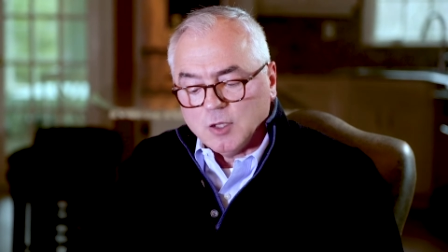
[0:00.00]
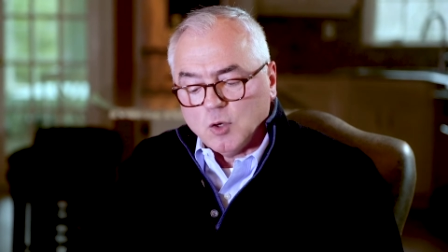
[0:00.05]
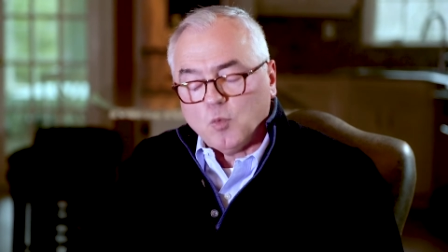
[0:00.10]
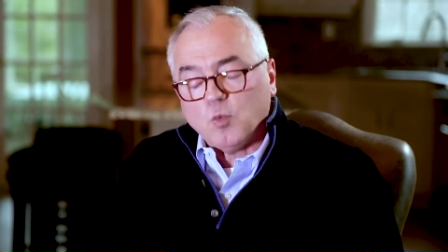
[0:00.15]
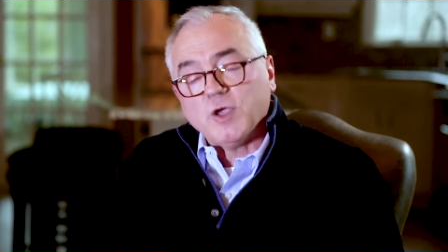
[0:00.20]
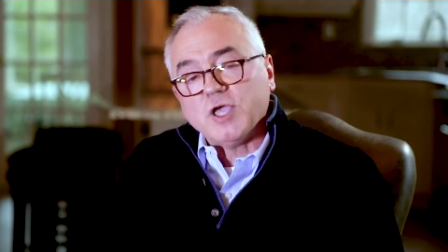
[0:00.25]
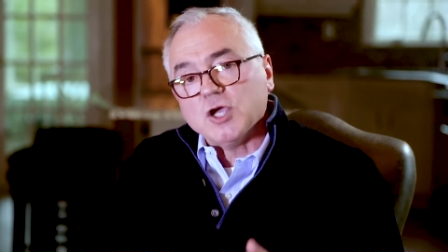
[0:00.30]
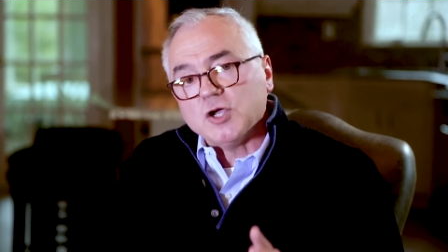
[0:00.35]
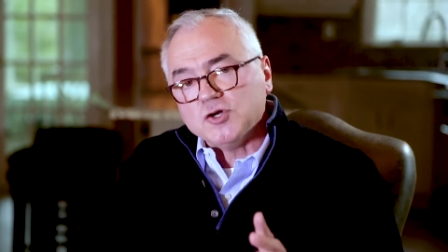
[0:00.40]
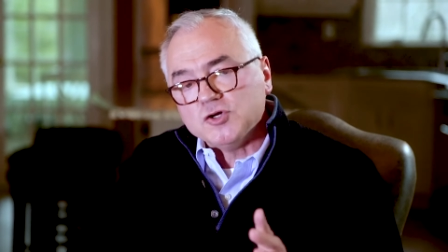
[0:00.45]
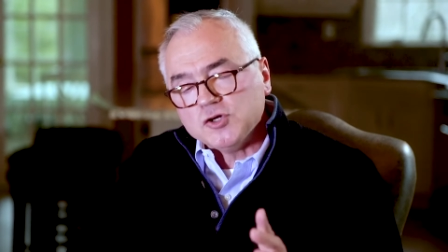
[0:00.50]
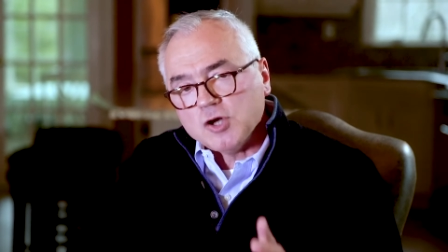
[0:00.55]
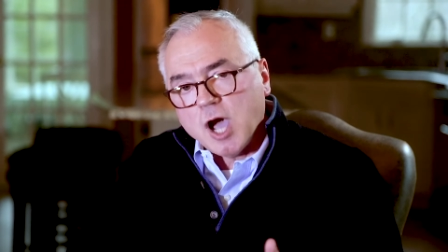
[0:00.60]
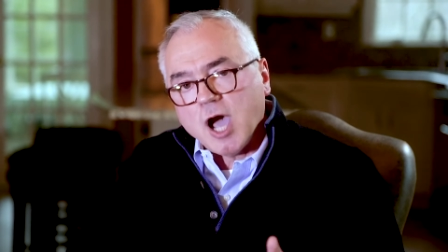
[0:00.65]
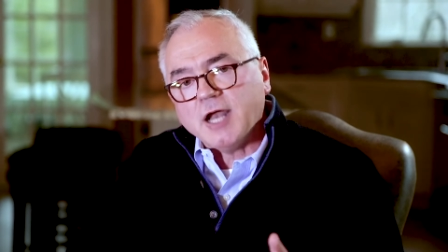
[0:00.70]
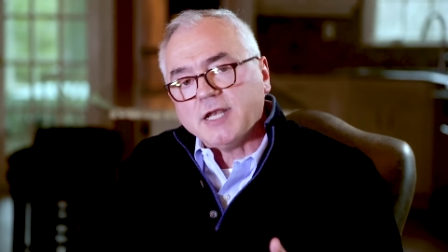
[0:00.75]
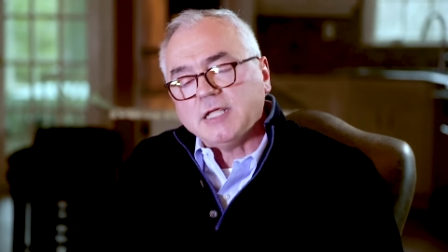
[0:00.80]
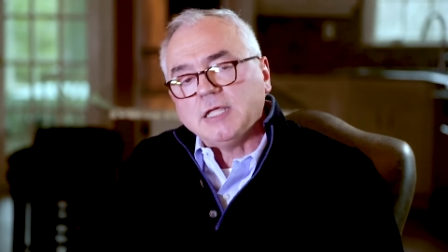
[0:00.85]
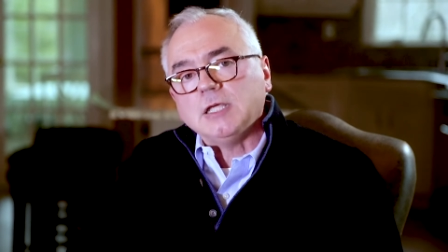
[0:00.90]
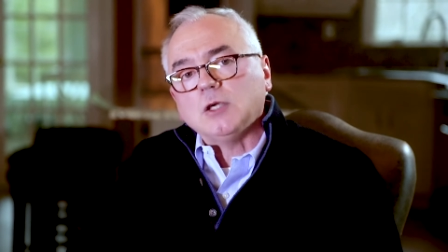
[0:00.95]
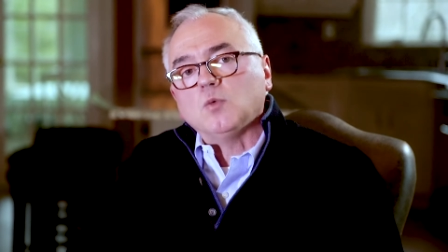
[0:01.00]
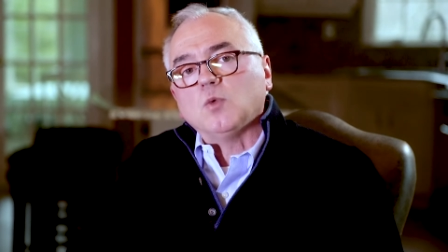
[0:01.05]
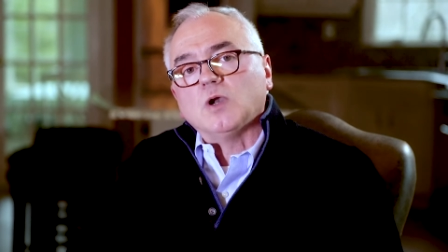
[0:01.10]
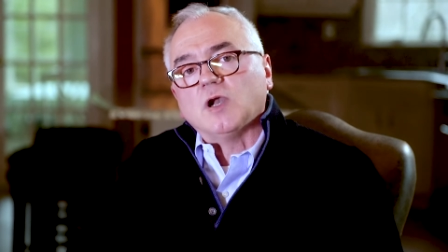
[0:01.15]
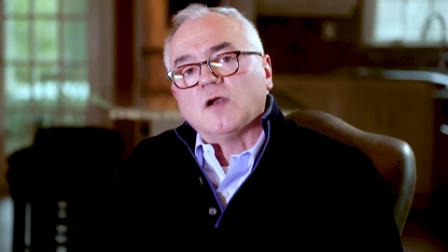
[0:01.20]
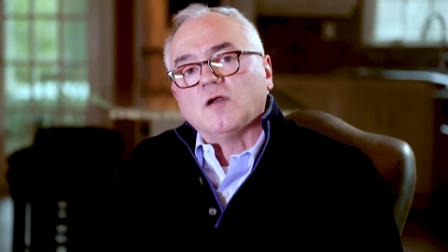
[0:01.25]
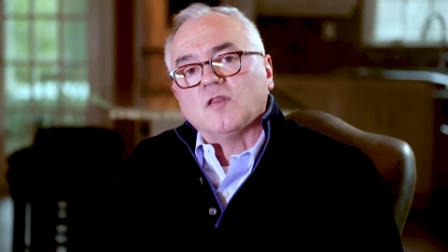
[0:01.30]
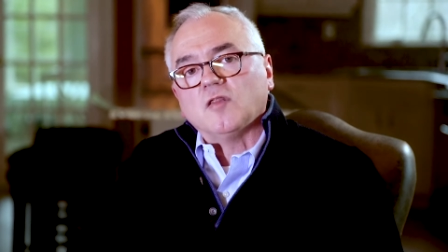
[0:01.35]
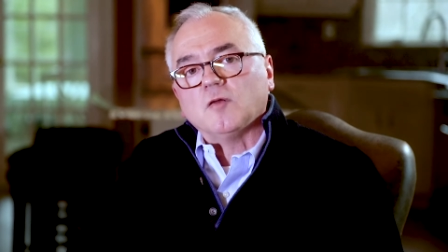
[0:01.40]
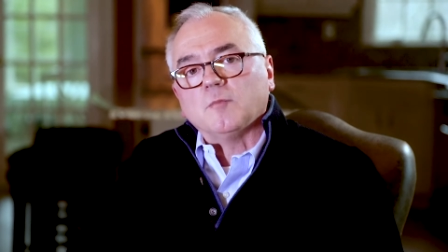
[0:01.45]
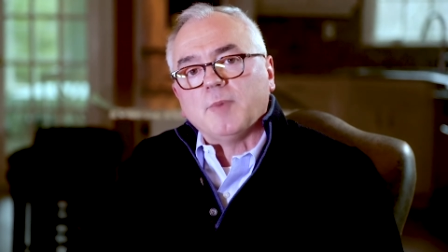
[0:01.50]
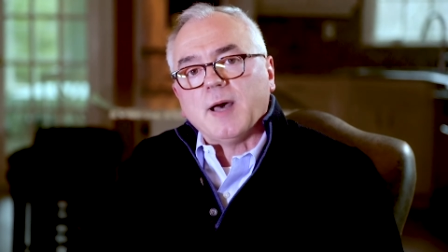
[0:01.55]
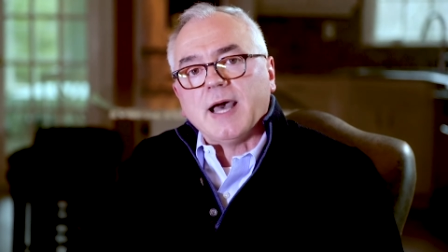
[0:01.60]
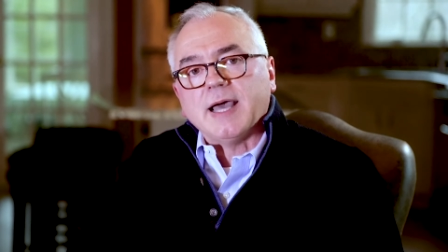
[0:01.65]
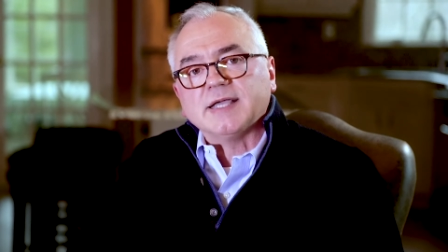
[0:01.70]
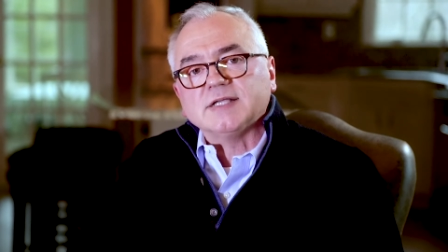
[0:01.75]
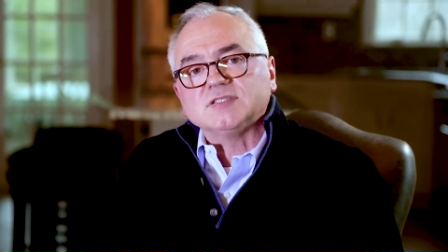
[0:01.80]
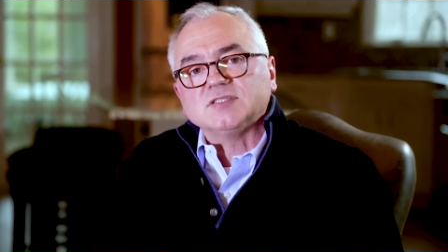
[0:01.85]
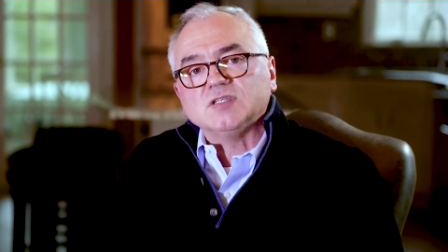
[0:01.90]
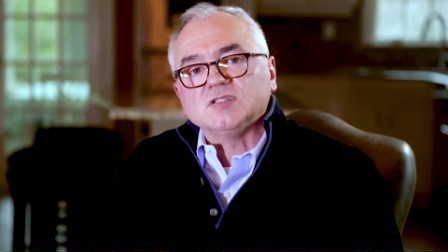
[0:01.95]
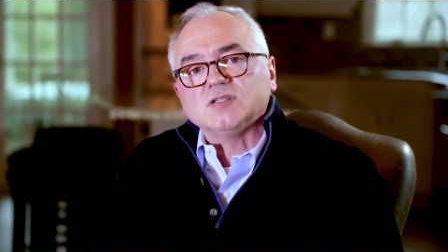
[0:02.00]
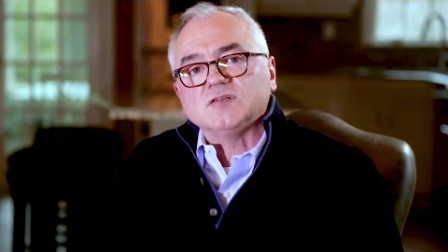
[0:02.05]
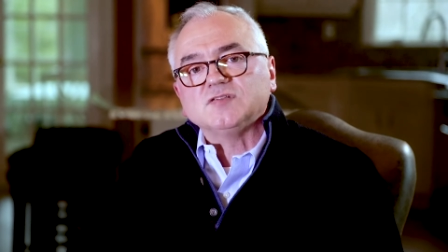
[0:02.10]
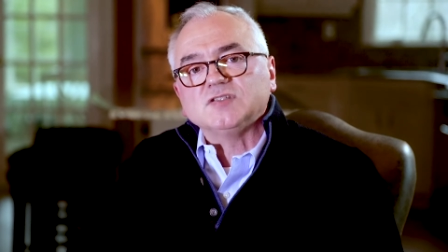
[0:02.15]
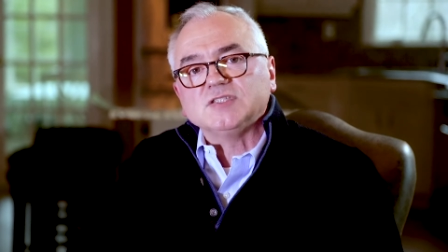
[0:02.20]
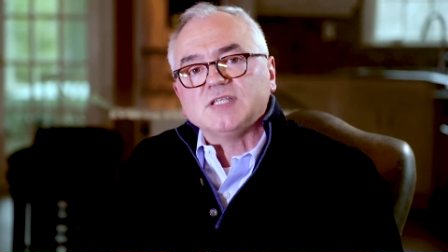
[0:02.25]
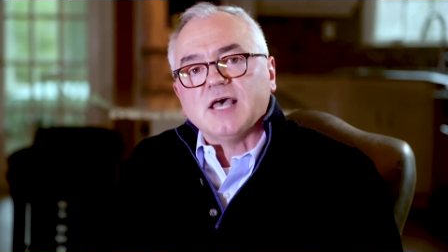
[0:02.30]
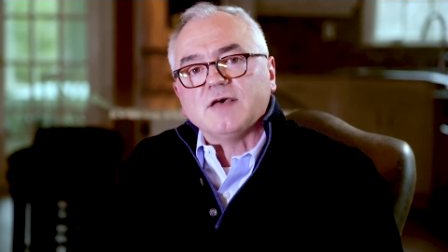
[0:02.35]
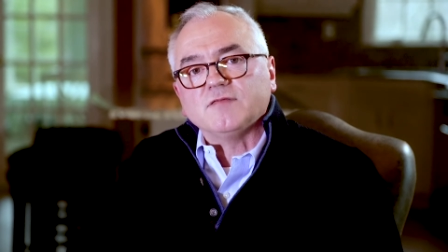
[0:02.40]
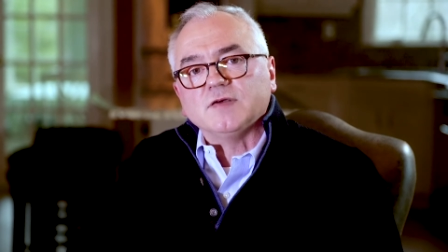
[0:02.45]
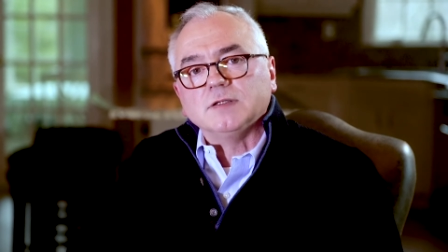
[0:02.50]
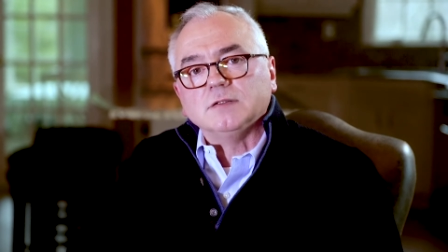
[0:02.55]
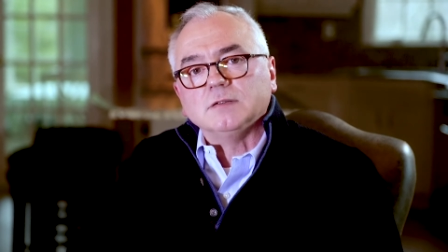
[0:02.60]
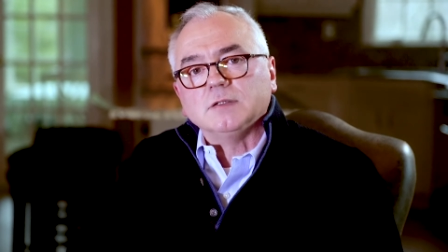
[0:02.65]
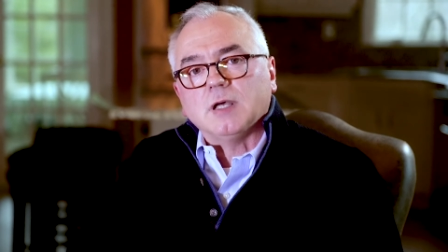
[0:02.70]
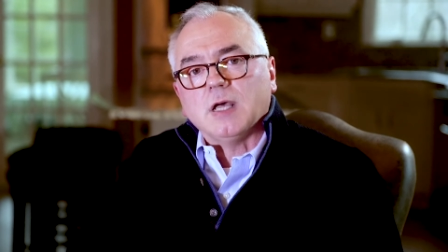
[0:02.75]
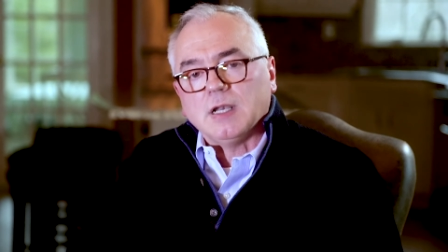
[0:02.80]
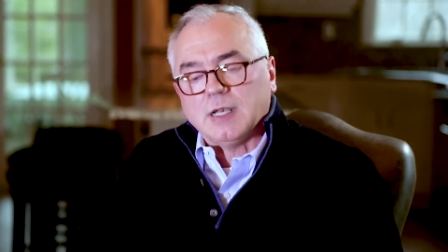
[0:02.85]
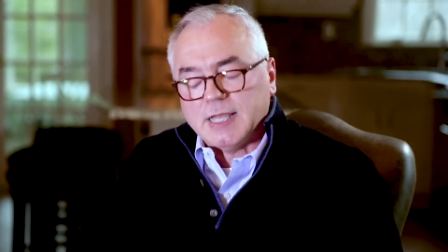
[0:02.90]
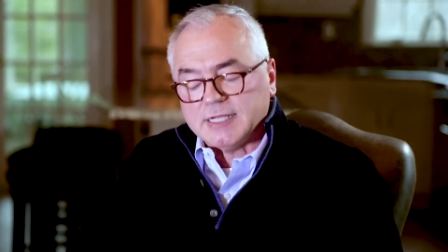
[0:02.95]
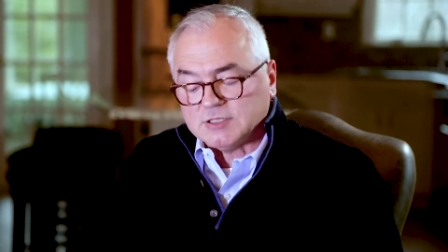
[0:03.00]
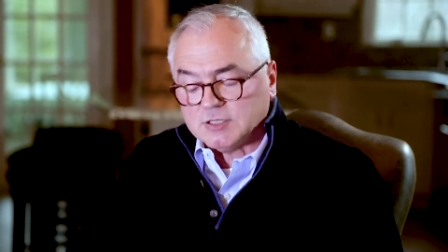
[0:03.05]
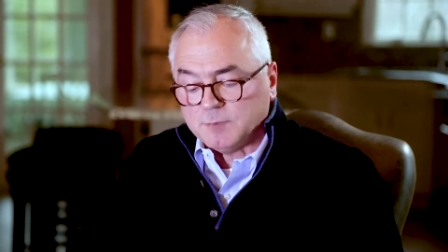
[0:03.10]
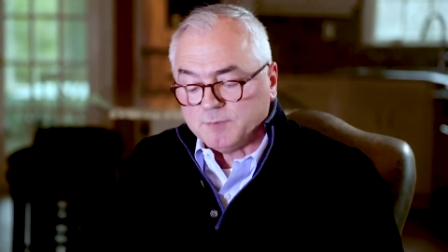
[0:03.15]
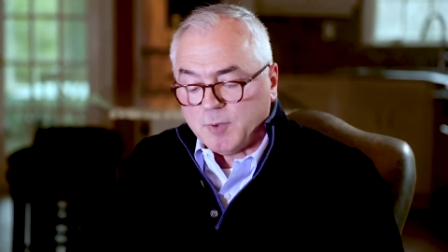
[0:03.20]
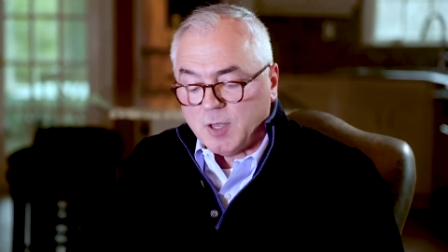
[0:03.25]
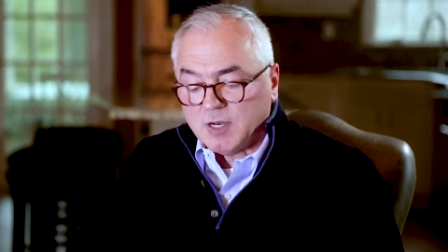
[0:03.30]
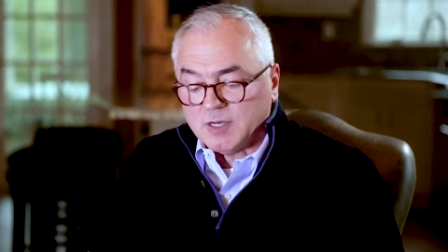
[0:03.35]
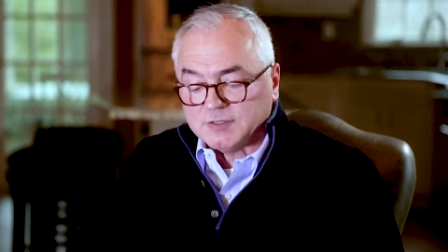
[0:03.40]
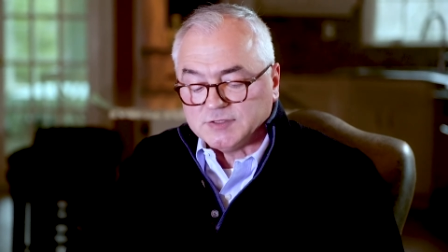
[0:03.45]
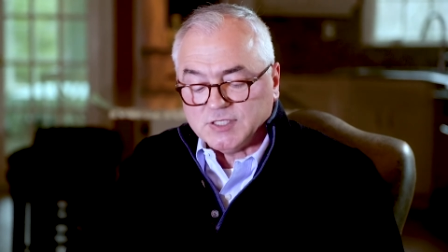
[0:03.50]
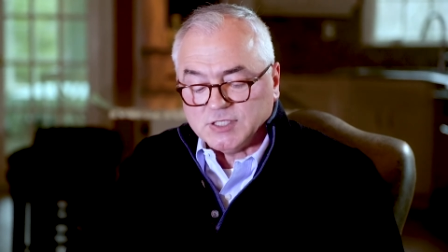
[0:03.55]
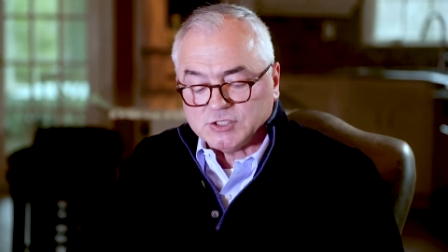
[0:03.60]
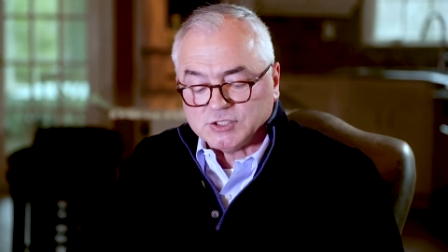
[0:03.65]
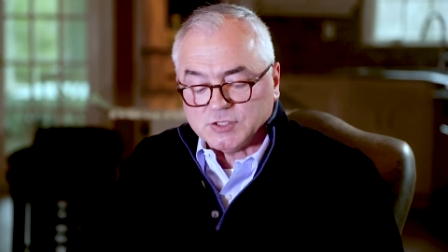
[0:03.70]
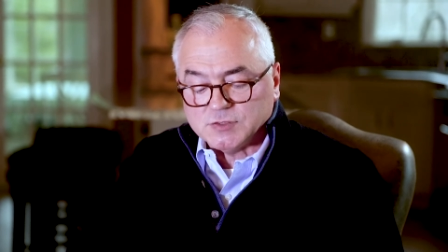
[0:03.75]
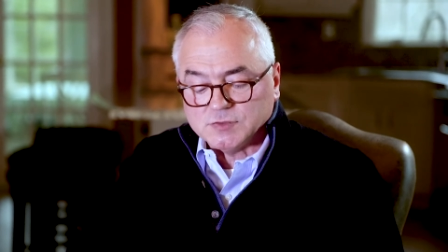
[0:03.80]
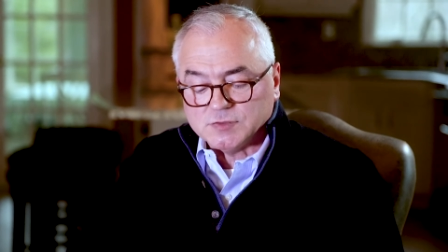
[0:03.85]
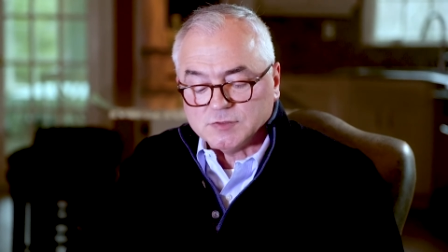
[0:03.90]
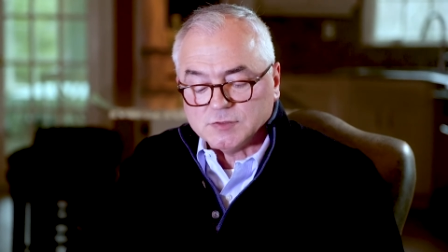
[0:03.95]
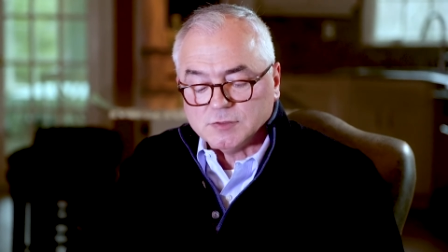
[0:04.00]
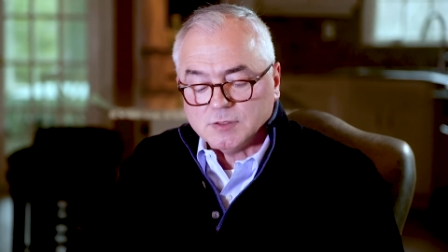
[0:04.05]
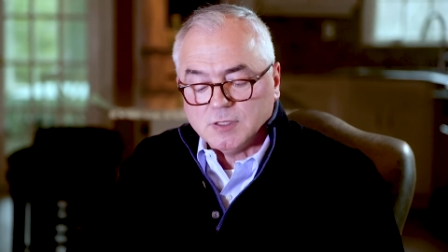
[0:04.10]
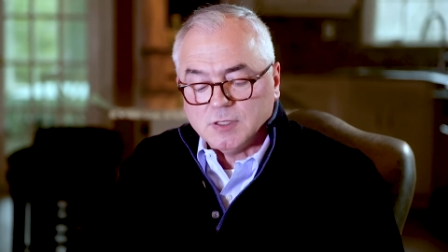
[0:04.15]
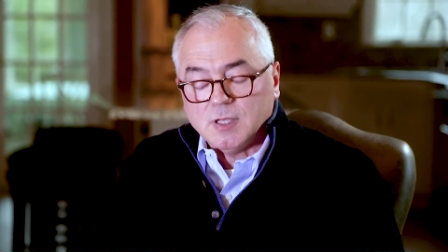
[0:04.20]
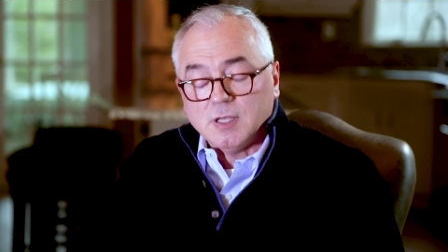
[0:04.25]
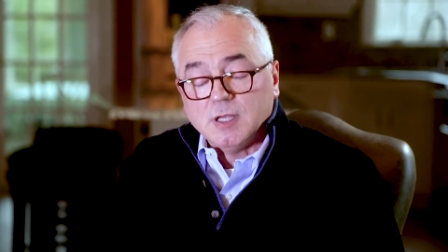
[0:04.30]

We are not equal under the biases of seven elected politicians.